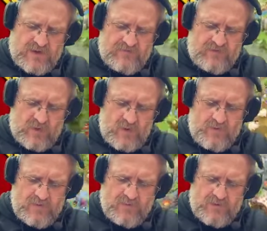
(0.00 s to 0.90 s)
I haven't
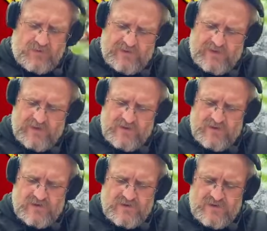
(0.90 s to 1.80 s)
opened up my land
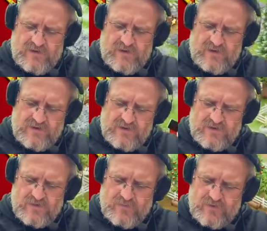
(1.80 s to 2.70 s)
yet to get
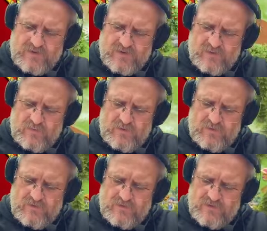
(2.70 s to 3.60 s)
it, but I
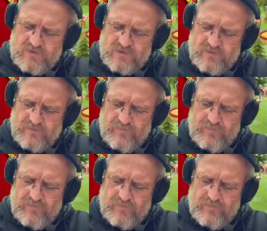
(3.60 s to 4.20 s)
will do so.